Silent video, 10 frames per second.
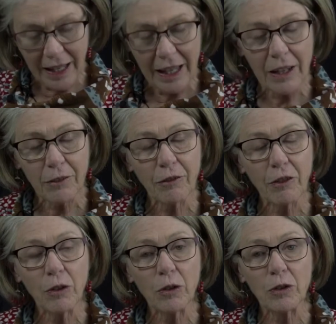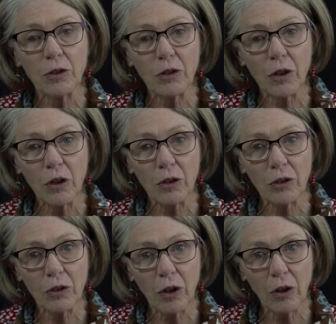It flew so
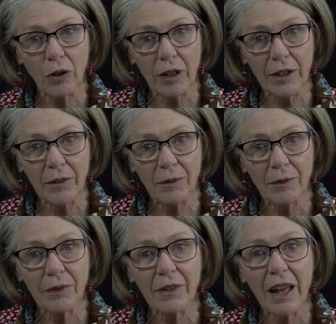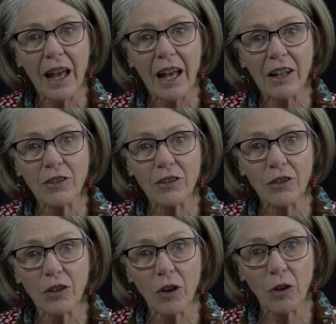slowly and
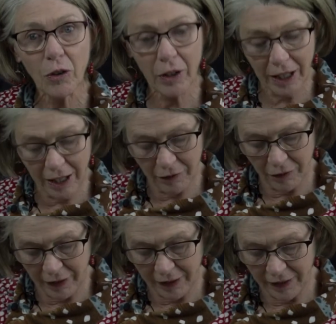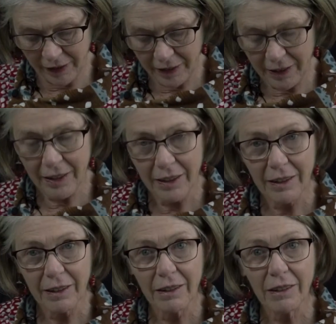so carefully
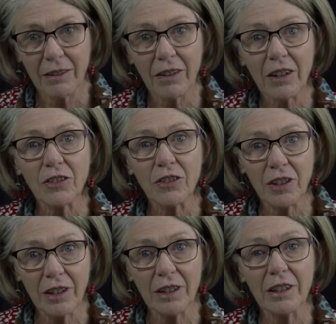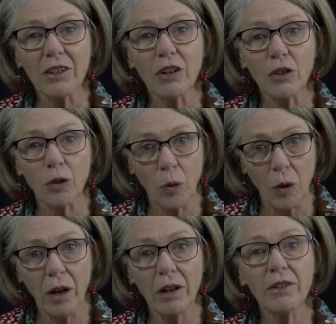that Chinky got
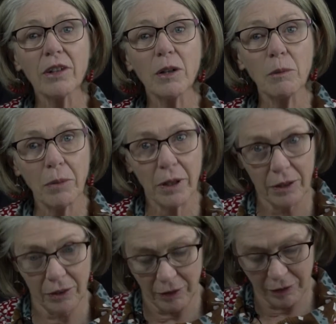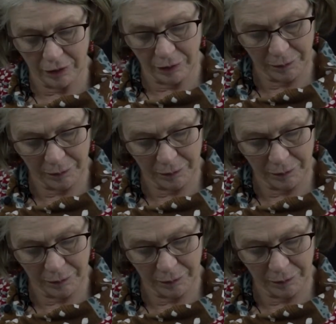quite impatient.